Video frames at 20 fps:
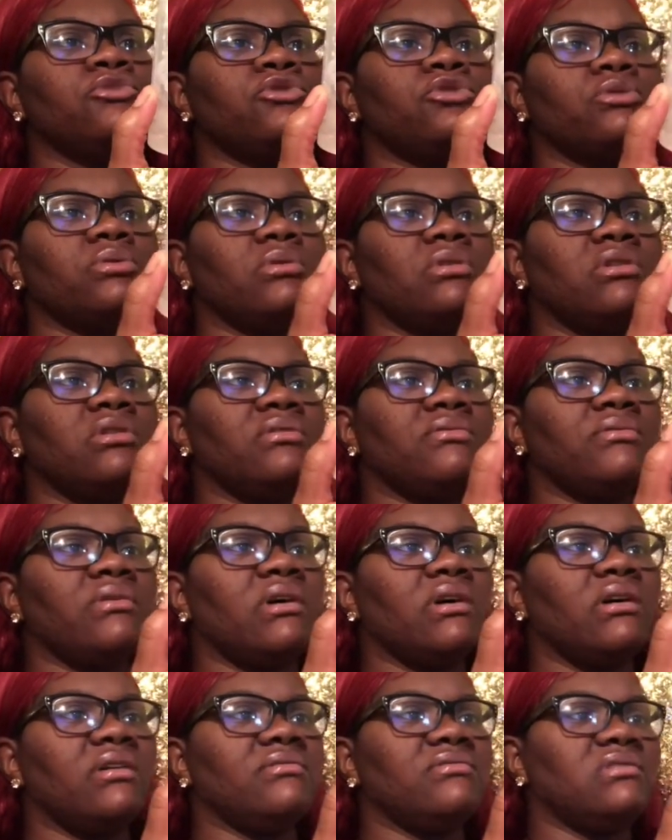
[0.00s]

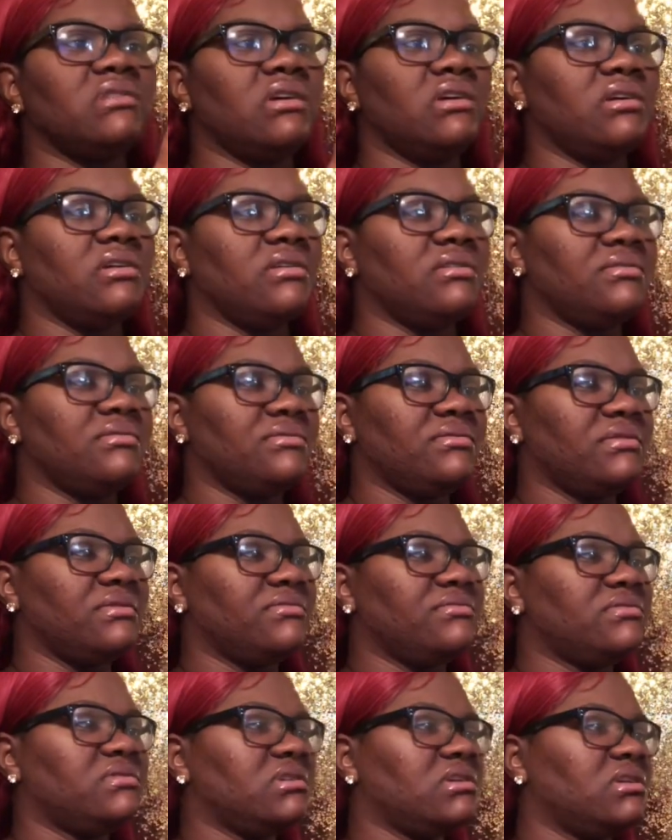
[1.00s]
25, 10,
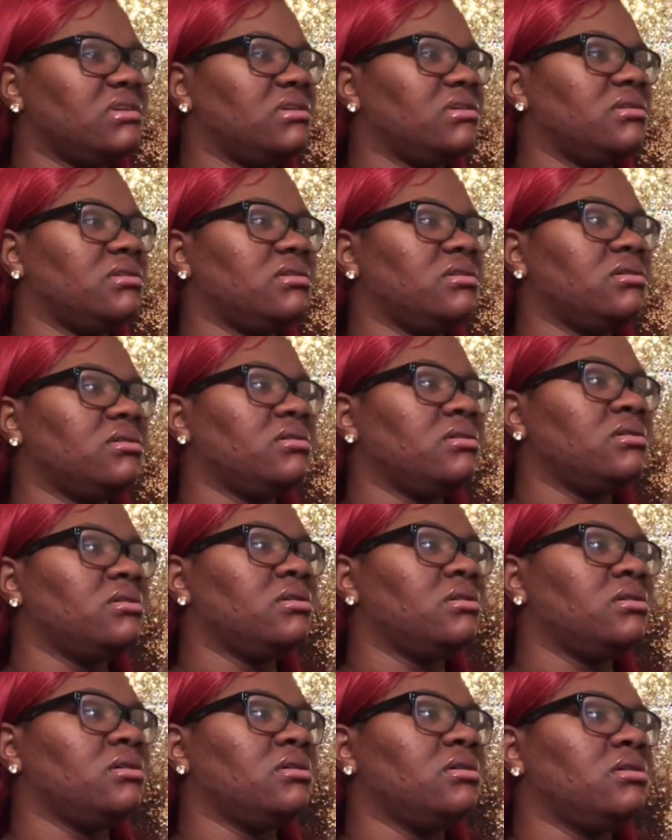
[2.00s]
15,
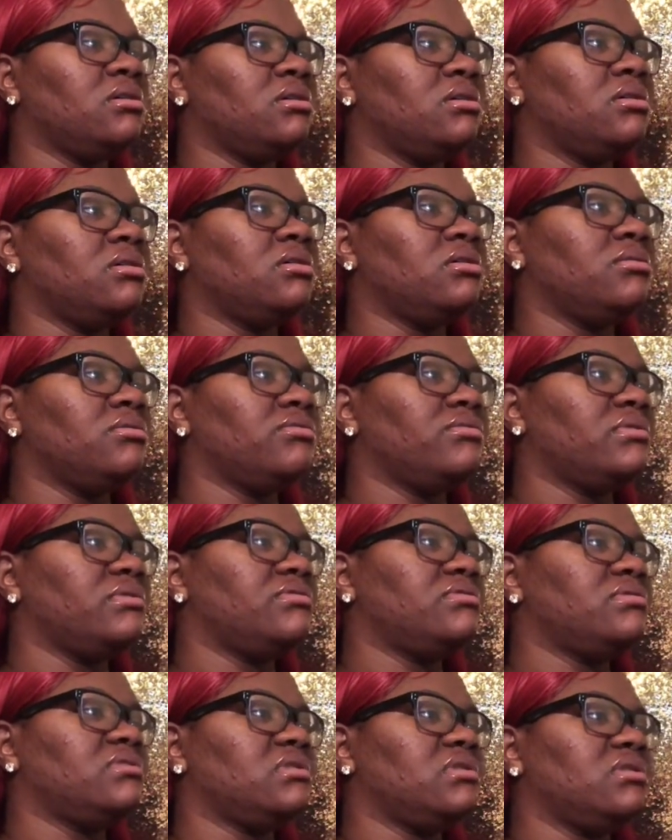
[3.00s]

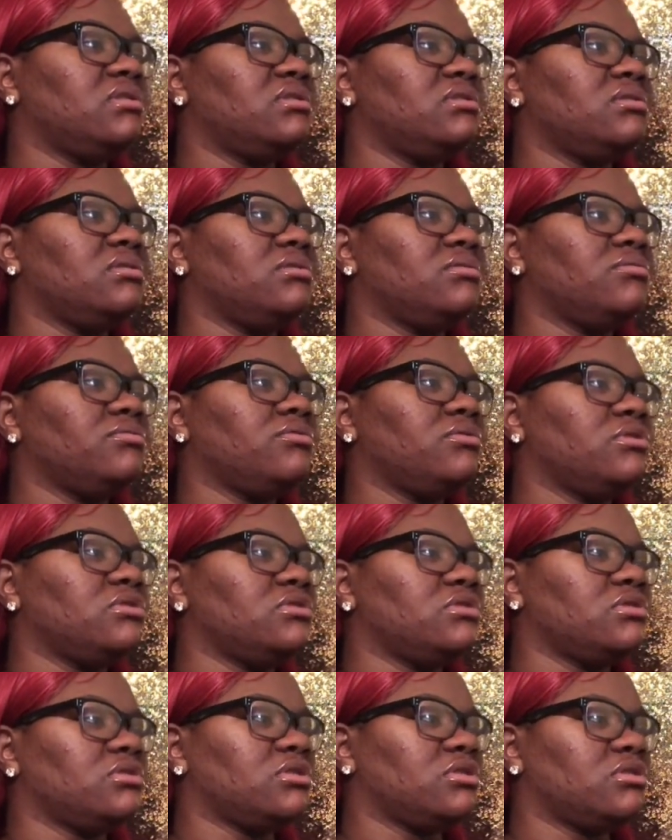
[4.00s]
15,
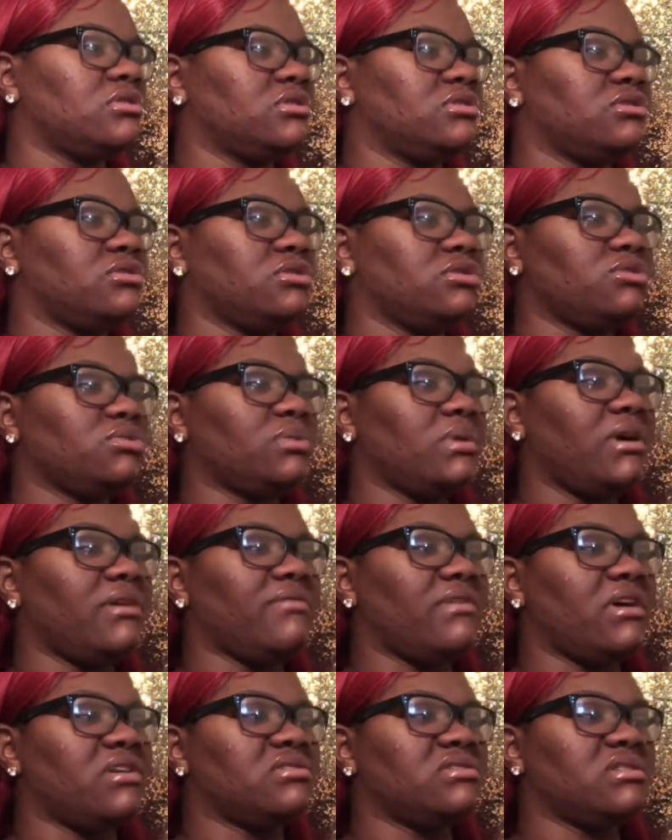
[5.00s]
14, 13. So
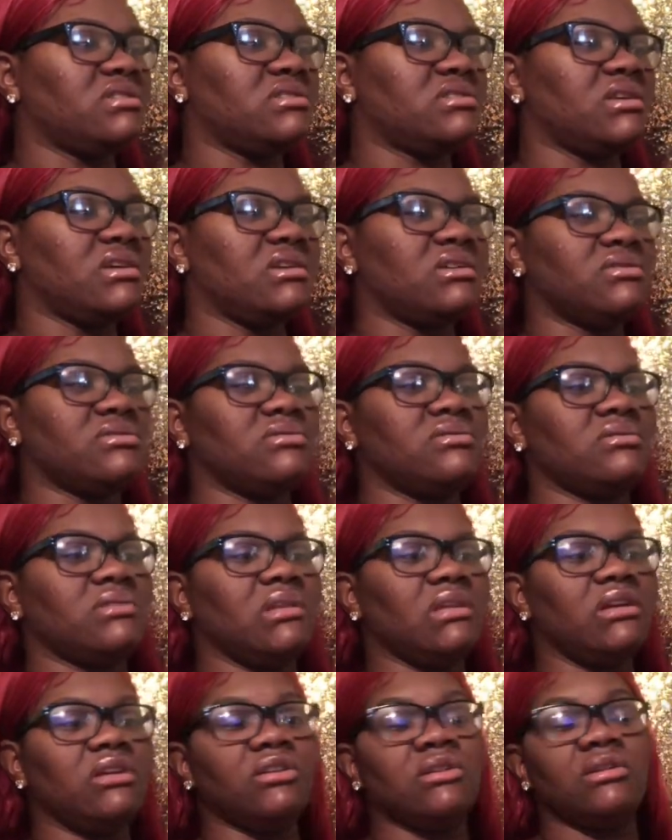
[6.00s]
12 ounces is
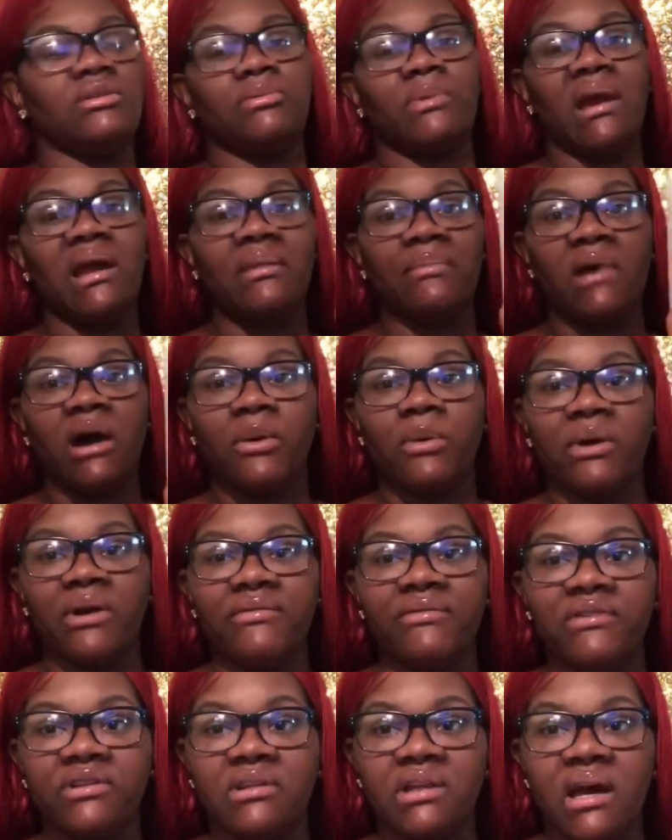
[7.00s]
literally right about where I
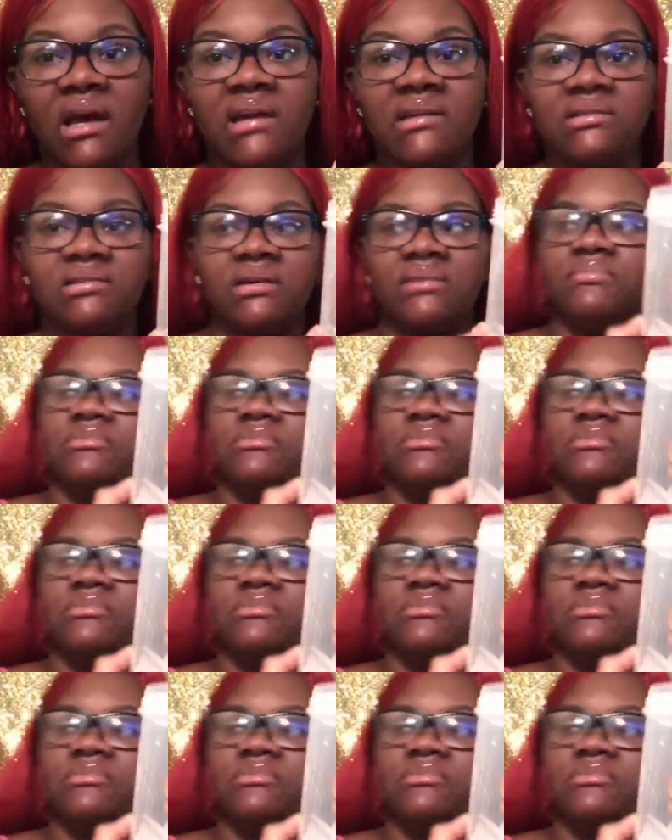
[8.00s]
filled the ice up